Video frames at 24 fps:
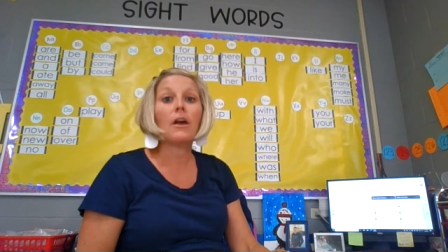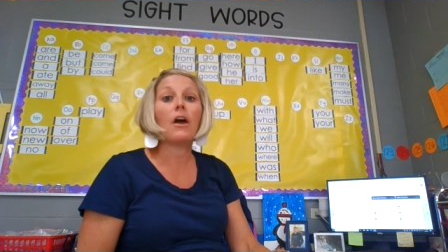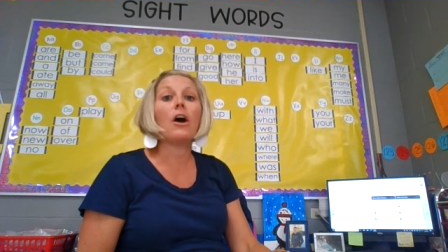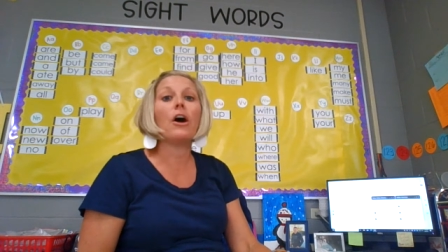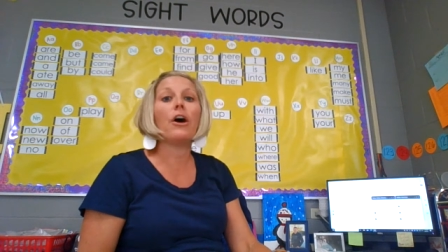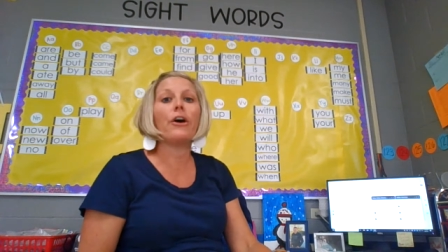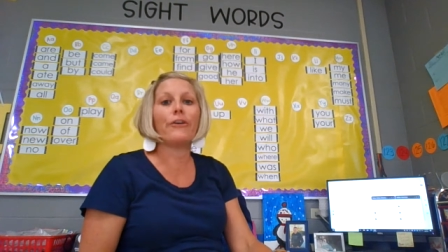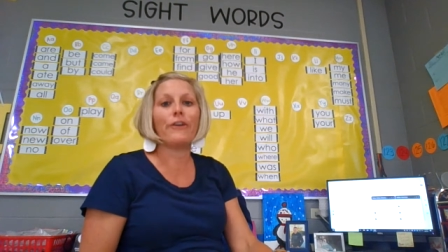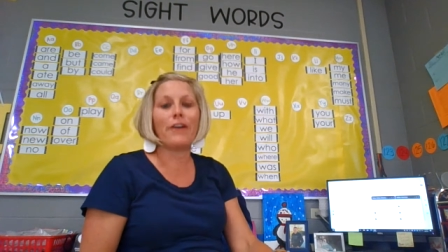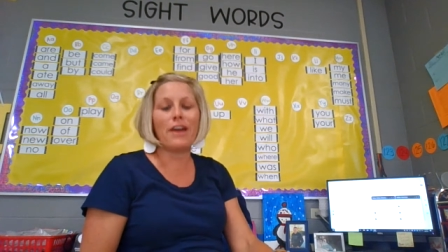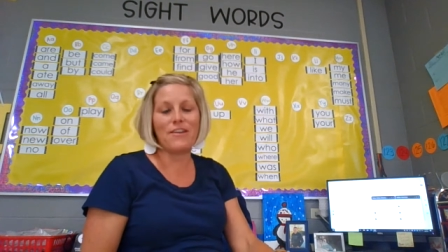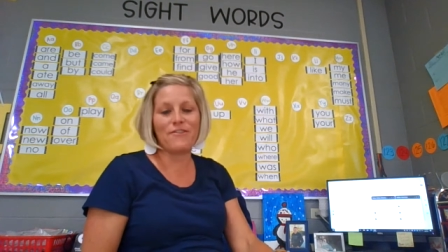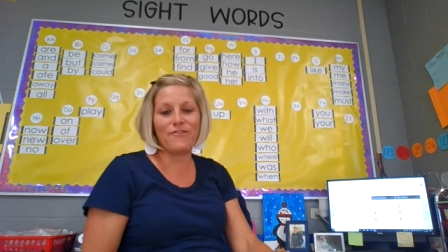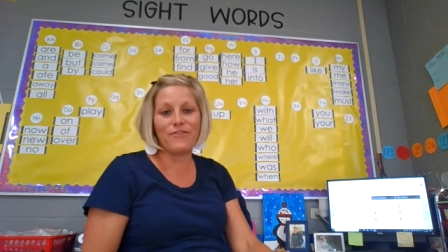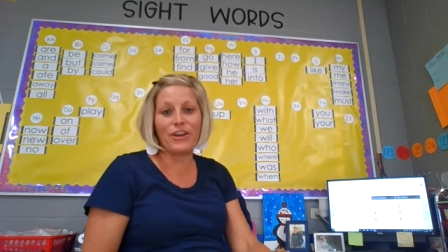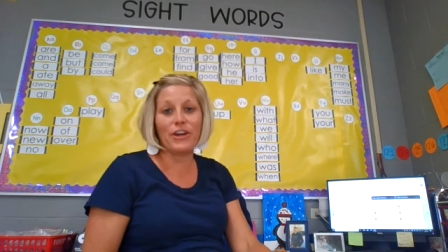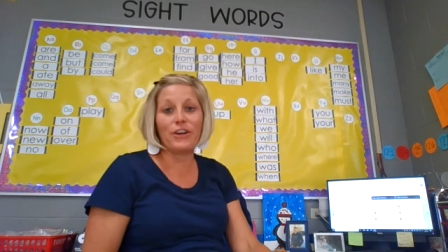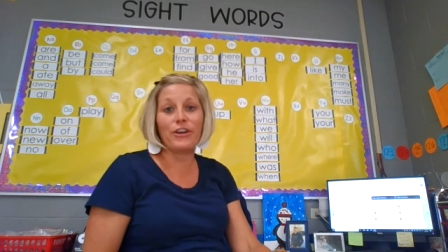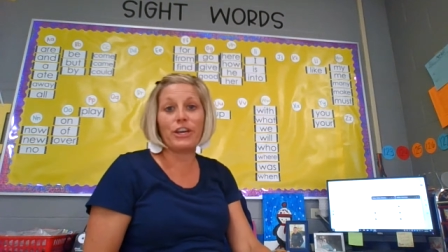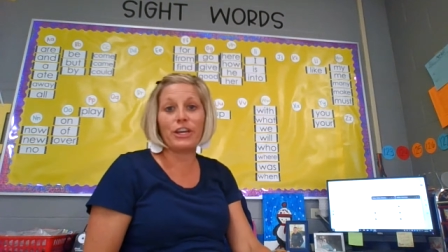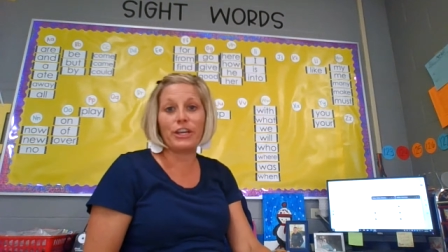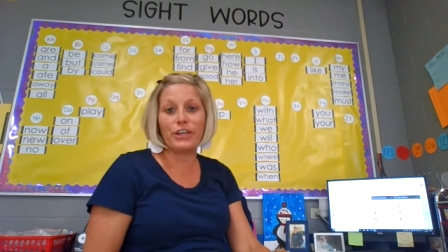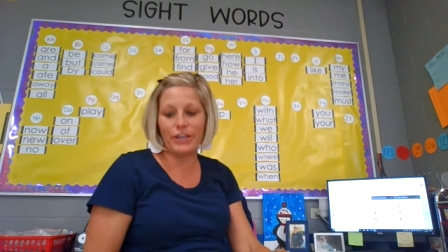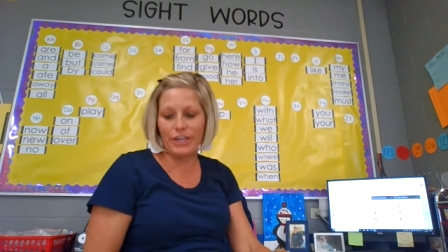All right,
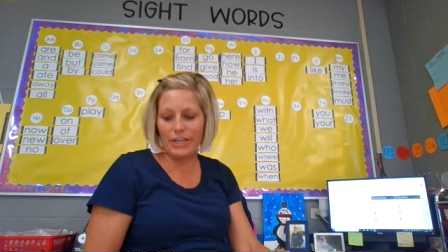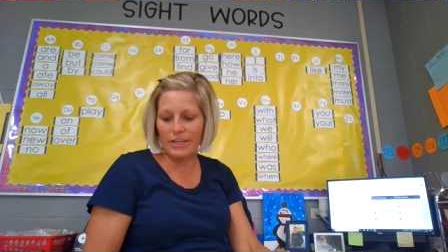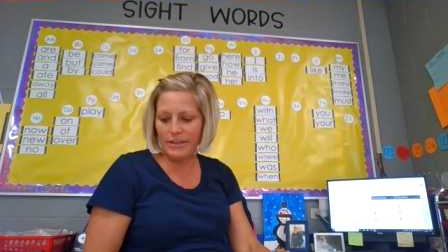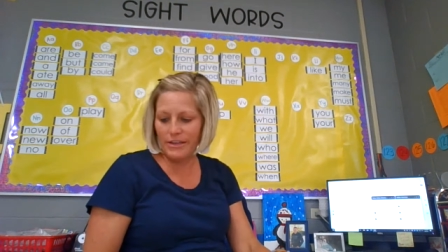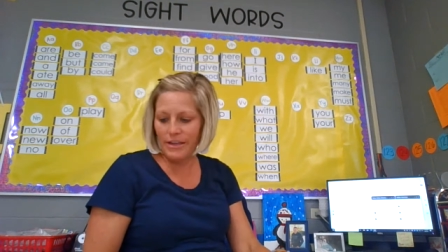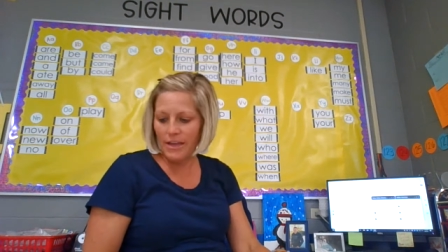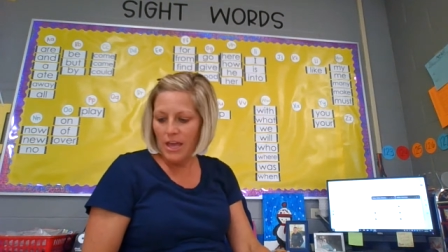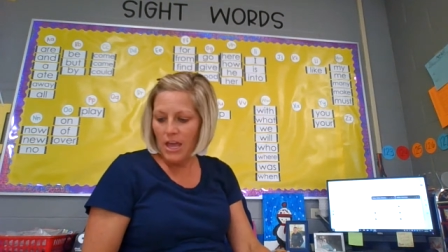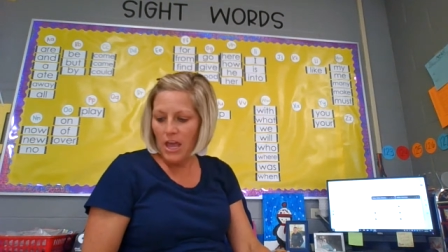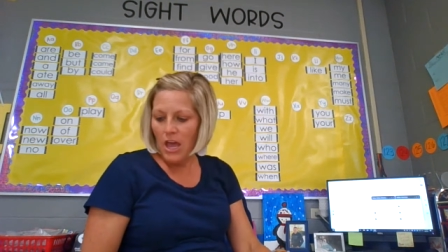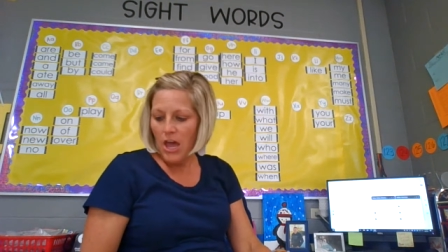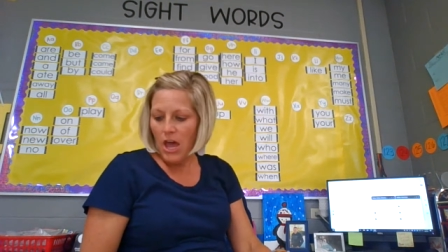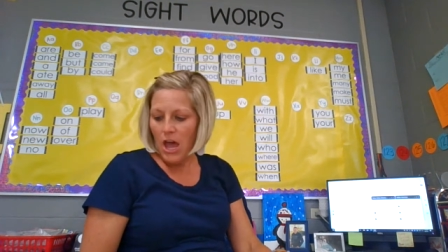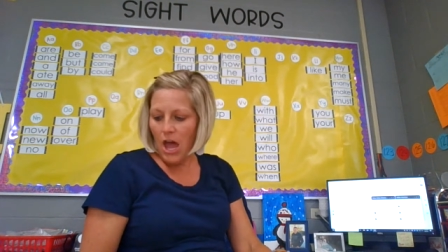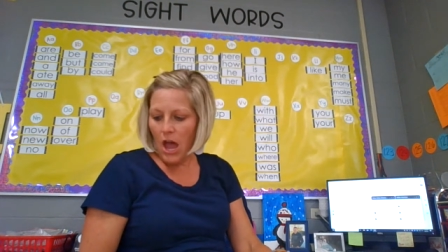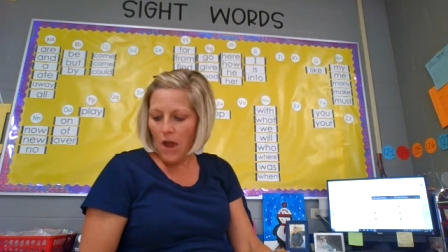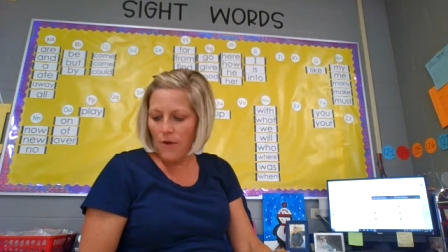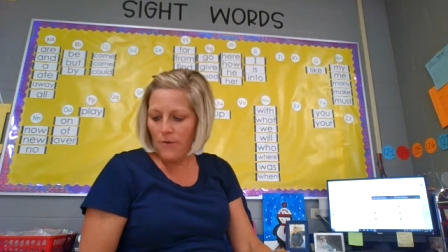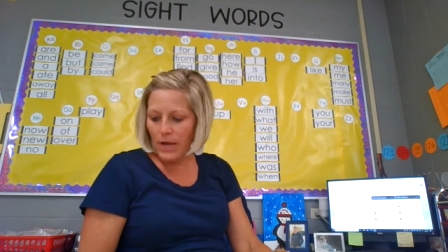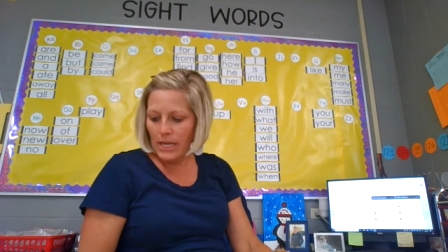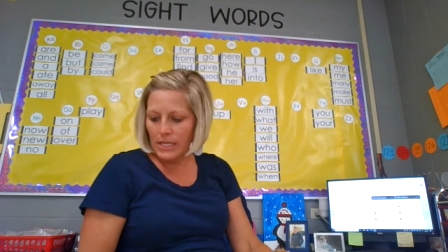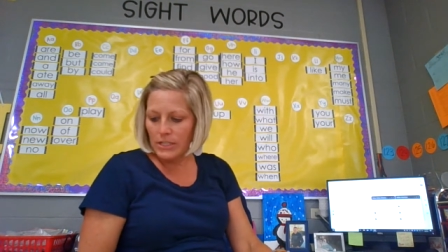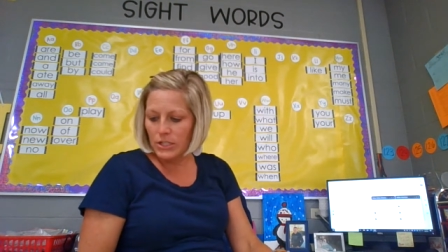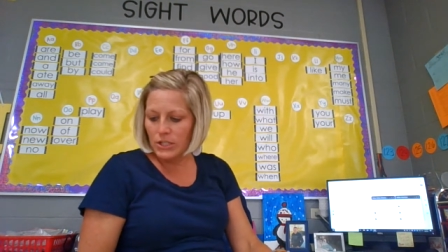very good.
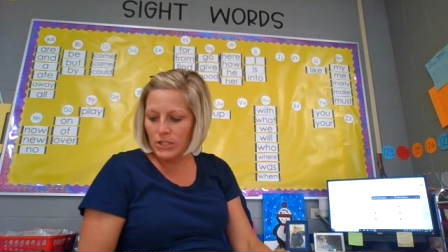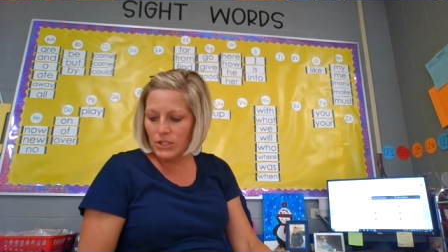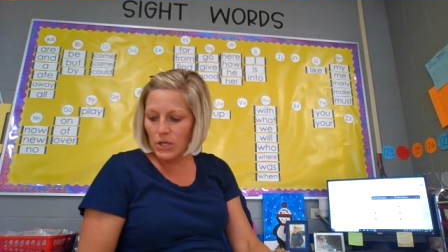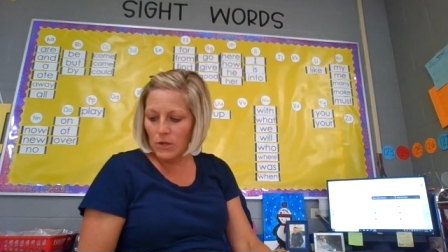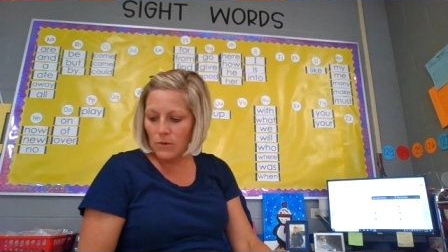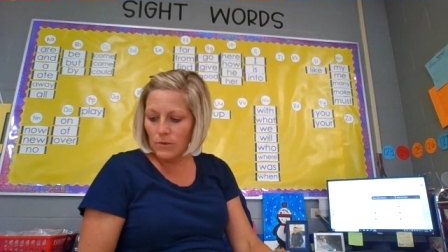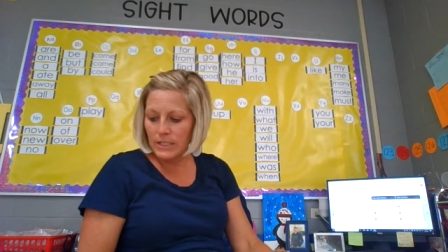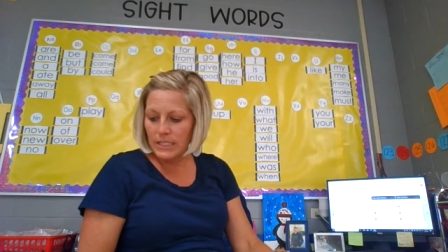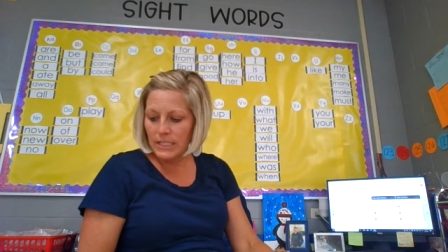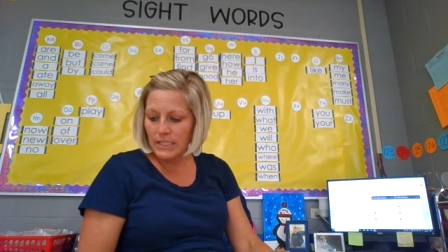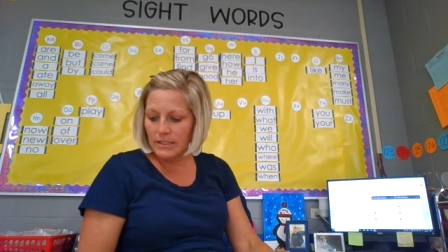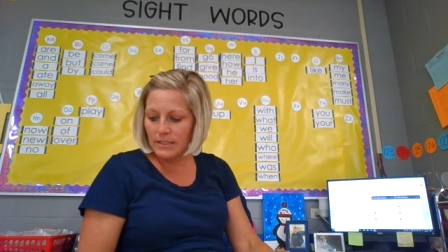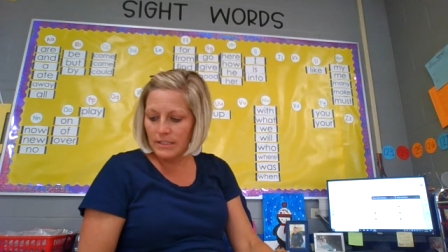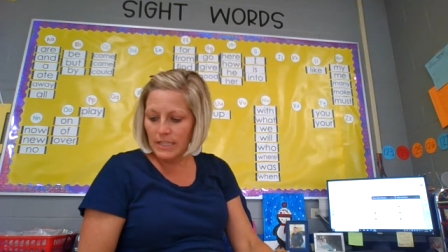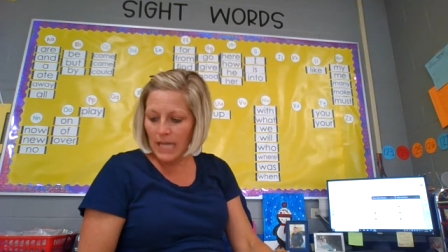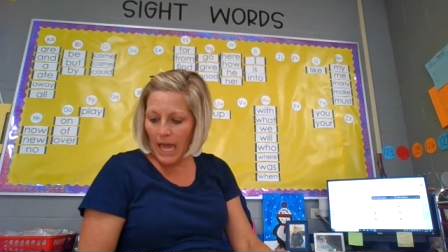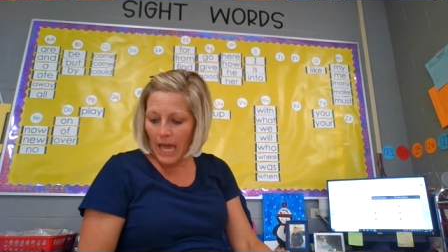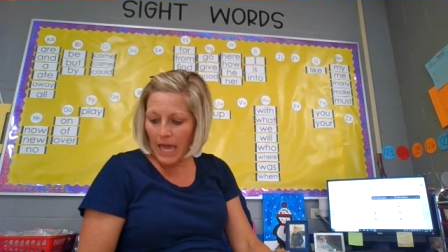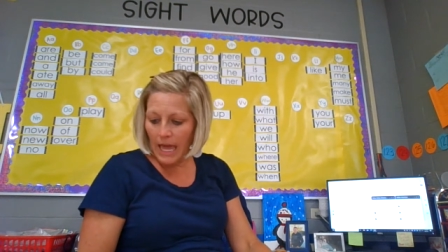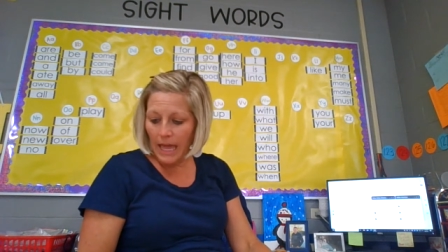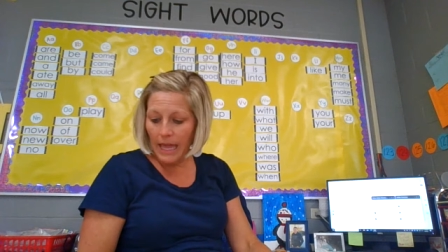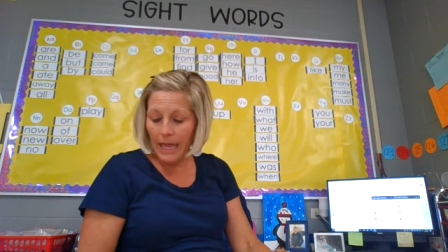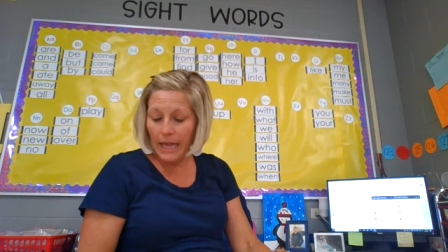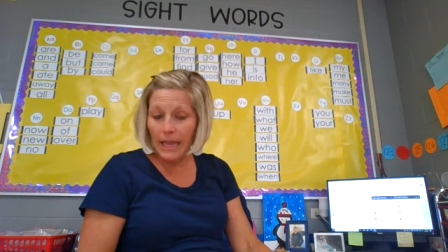All right, so
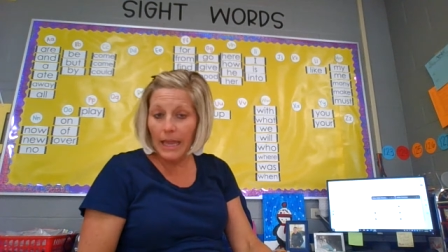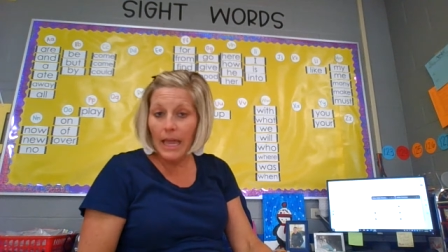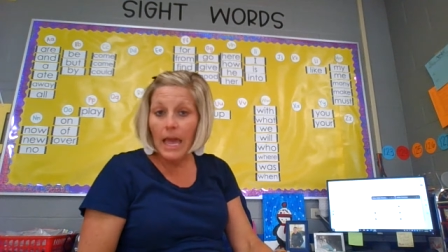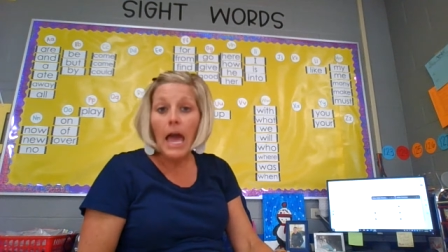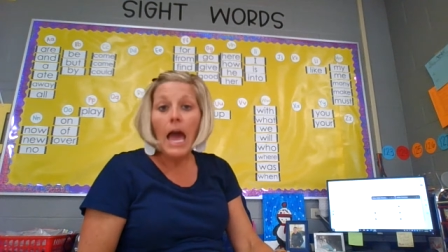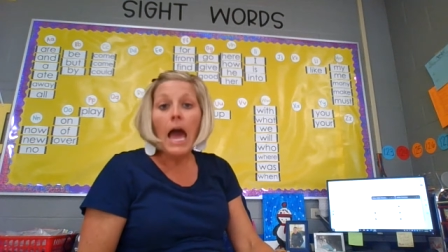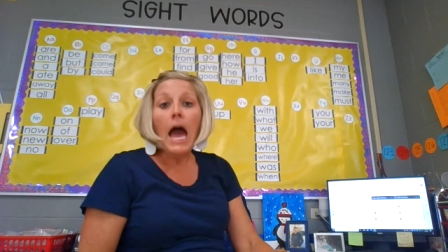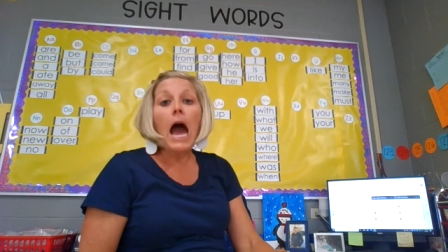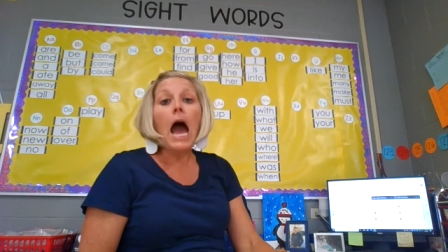today